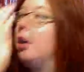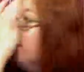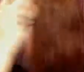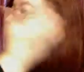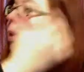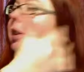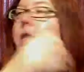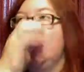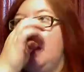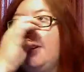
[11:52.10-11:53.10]
who is 1
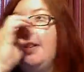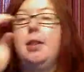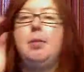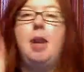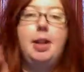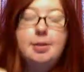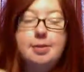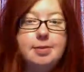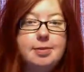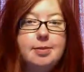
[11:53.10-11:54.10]
year younger than mine.
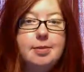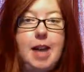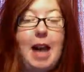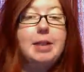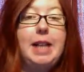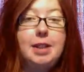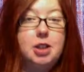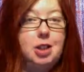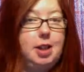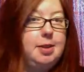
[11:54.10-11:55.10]
I was at this
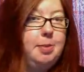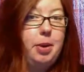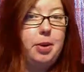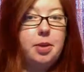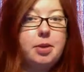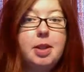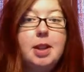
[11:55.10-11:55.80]
child's birth.